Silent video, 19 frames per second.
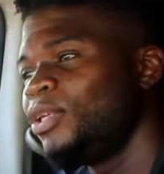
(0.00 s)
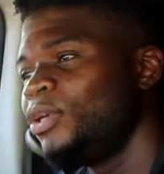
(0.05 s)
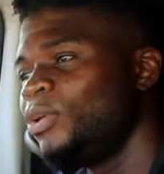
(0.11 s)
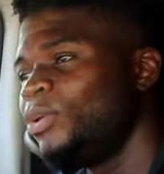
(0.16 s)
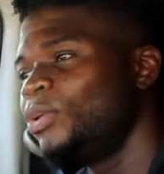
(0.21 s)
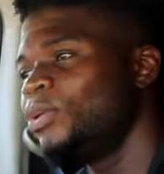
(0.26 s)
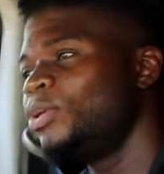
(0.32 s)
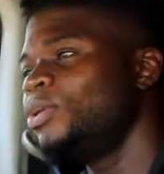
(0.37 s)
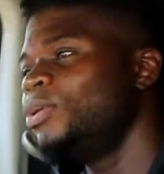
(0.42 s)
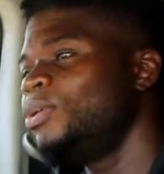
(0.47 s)

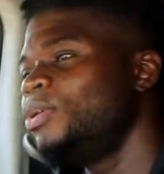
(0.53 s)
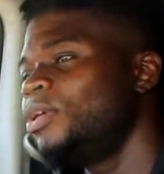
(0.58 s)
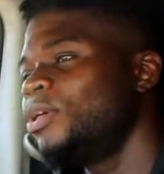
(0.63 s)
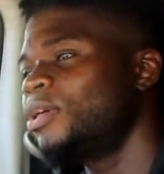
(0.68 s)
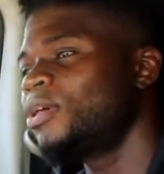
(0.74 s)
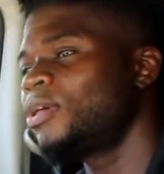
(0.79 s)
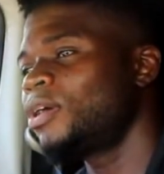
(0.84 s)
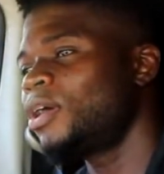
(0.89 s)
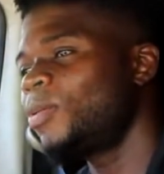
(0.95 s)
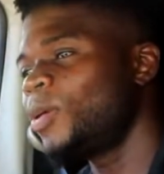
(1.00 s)
You
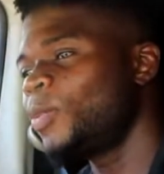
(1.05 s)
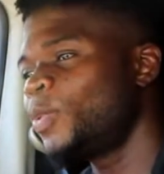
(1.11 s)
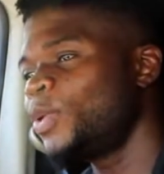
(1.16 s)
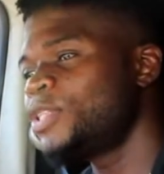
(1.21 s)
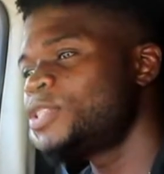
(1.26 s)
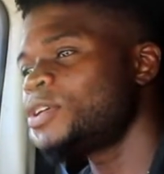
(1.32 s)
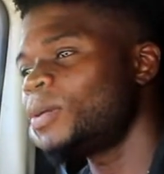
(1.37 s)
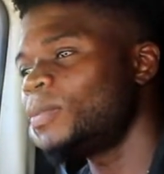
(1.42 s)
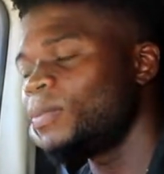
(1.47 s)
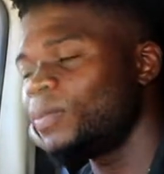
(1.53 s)
come up with
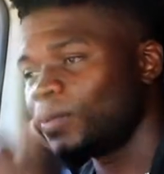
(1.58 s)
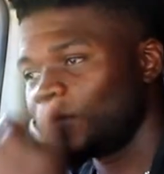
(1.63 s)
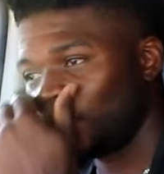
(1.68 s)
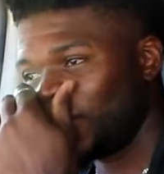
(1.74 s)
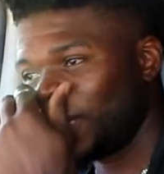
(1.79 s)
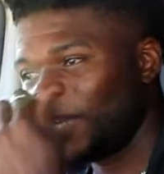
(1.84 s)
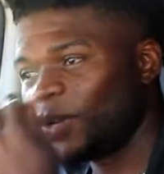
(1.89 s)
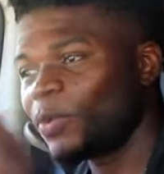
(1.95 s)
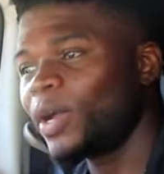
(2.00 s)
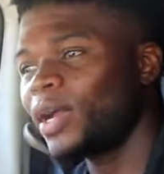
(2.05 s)
something
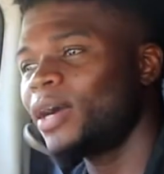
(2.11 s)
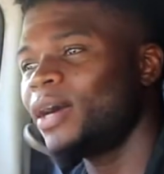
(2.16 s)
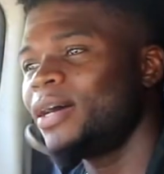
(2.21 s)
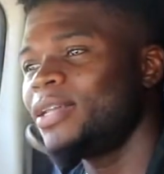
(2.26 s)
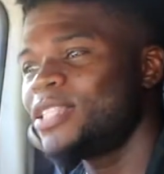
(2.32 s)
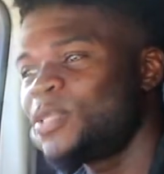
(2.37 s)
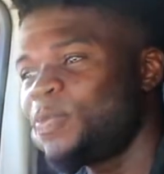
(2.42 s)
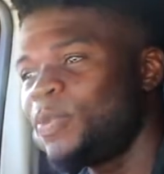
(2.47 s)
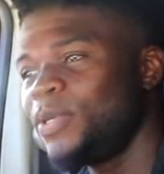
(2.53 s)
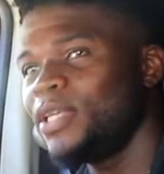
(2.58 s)
in record
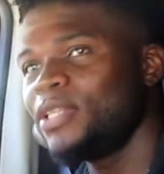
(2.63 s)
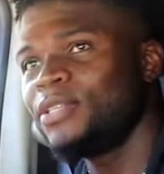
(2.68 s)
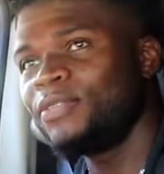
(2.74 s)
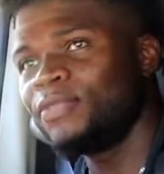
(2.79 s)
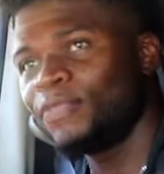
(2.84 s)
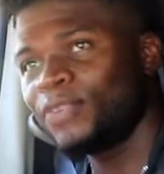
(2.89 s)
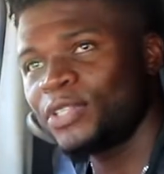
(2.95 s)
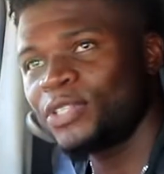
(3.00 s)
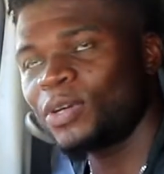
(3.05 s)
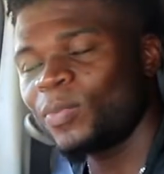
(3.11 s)
speed
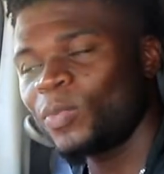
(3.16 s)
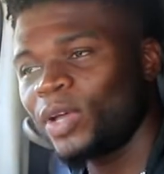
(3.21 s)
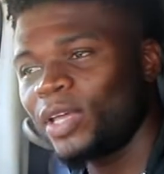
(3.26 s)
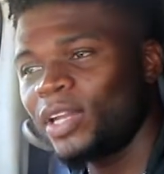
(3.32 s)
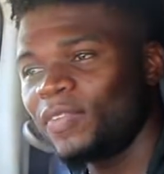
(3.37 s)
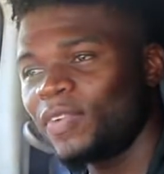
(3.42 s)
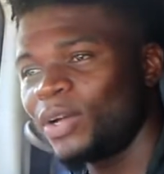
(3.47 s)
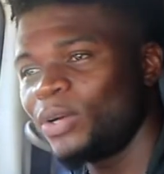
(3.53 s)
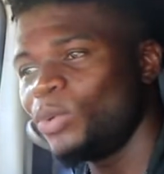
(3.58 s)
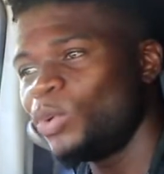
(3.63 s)
for something you
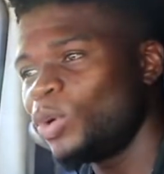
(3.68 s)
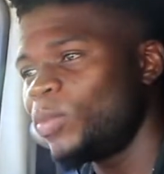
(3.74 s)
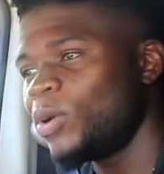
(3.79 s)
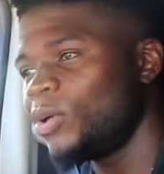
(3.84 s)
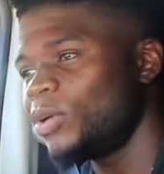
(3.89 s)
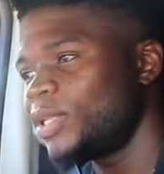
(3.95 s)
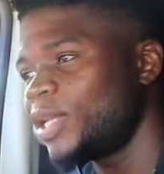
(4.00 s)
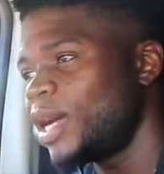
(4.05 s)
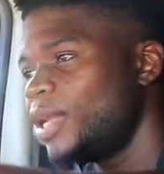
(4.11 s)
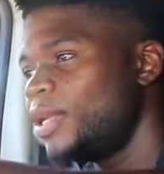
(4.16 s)
never know
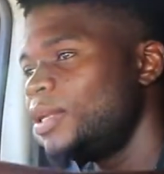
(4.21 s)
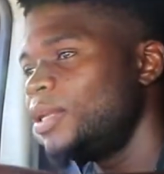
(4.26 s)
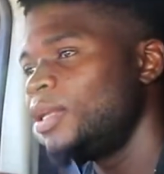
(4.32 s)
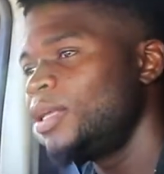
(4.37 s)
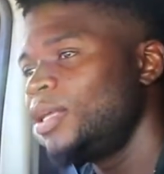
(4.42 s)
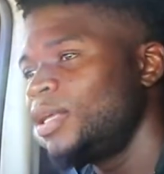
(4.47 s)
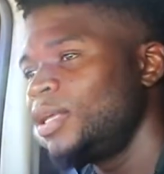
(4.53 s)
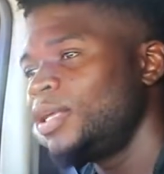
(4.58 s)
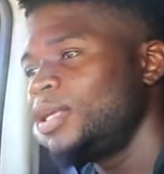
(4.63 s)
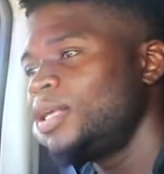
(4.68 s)
about, and
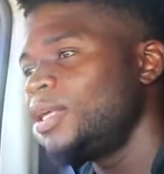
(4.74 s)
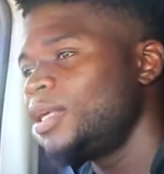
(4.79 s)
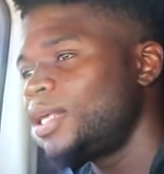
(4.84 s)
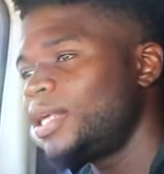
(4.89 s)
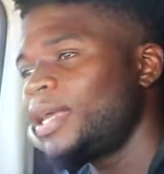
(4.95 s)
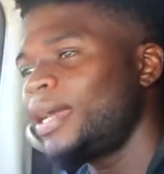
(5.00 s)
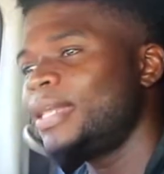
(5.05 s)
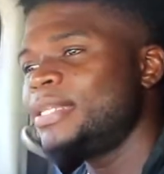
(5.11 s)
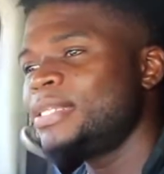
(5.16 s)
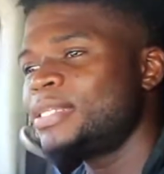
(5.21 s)

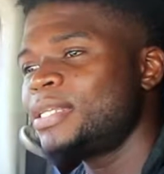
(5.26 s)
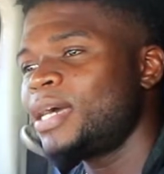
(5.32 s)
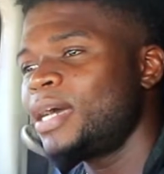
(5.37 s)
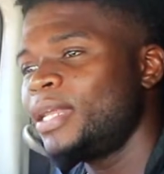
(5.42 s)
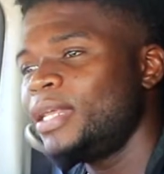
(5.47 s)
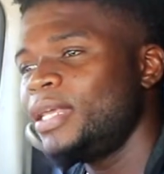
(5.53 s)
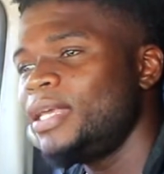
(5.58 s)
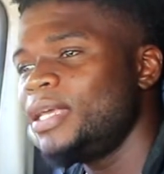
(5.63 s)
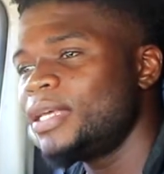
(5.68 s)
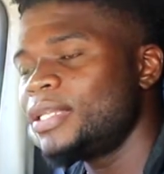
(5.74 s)
cancer
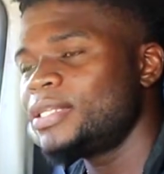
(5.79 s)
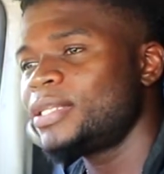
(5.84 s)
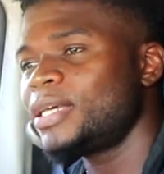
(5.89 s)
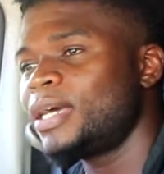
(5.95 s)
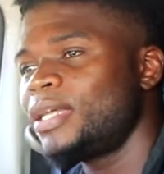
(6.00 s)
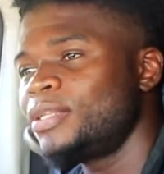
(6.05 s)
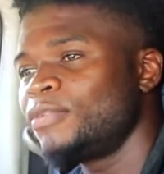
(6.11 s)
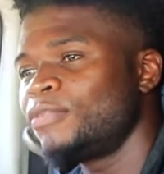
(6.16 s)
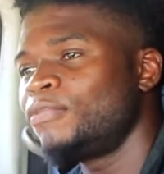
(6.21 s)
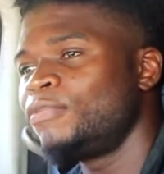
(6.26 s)
and AIDS
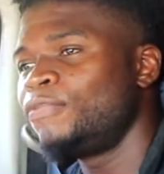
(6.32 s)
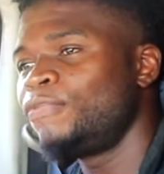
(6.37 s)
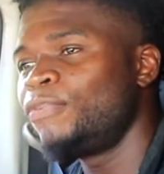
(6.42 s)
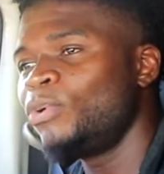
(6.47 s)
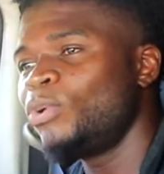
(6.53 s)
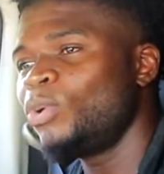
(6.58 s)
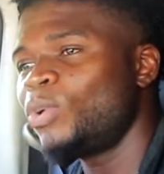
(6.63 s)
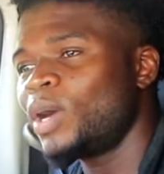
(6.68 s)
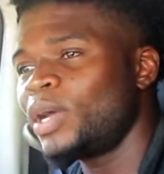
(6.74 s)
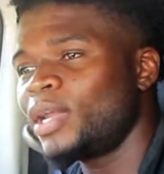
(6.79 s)
and
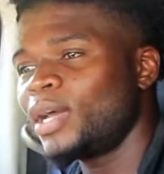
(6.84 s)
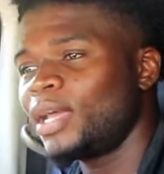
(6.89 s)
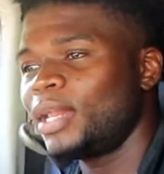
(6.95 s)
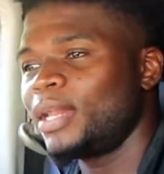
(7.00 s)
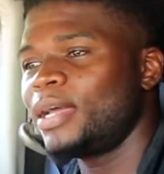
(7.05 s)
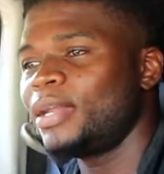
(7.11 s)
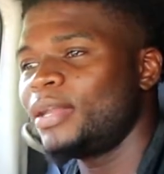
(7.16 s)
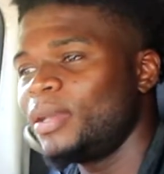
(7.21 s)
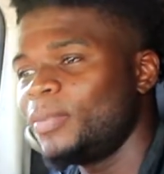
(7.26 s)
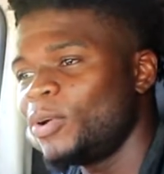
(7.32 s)
flu and all of
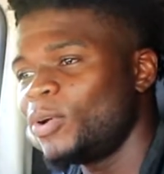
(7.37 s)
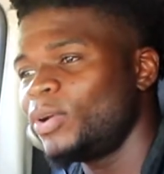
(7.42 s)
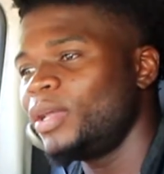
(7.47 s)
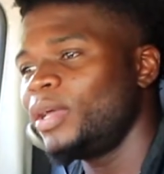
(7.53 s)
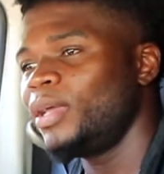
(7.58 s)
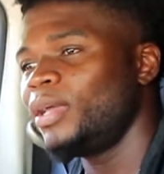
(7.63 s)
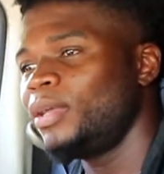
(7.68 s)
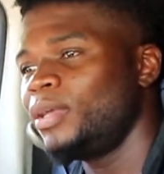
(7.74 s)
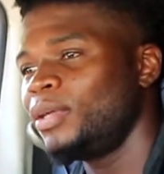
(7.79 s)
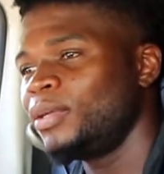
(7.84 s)
that, they about
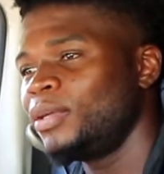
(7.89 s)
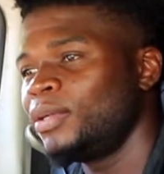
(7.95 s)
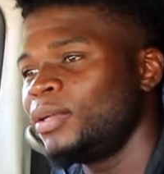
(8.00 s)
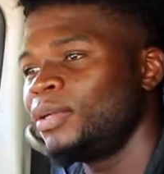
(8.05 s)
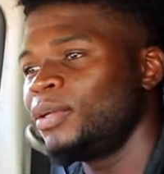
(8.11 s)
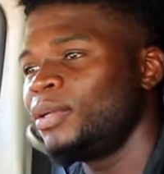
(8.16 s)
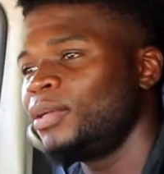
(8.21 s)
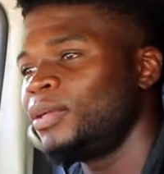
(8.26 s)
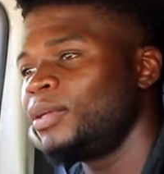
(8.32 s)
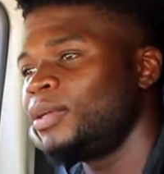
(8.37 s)
there.
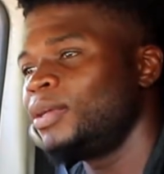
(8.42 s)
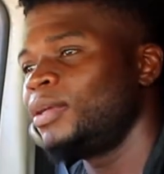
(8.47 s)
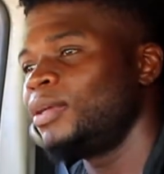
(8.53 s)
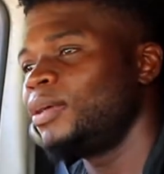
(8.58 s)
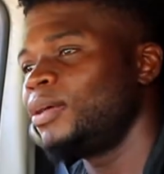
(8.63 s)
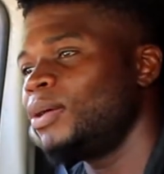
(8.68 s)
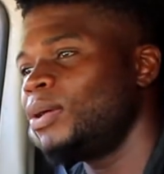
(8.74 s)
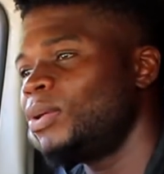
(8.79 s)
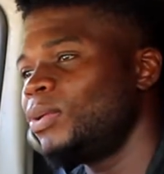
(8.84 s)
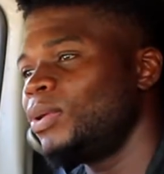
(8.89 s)

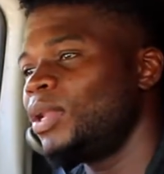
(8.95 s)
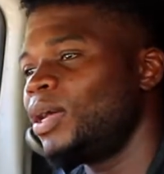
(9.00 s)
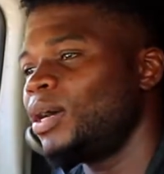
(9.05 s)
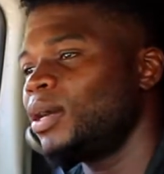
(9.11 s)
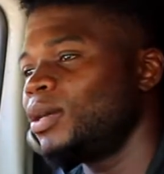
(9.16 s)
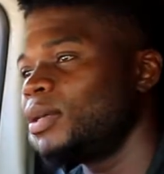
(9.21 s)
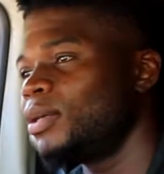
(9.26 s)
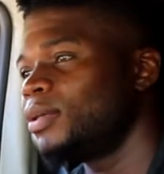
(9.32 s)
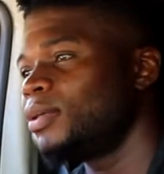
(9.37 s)
How long?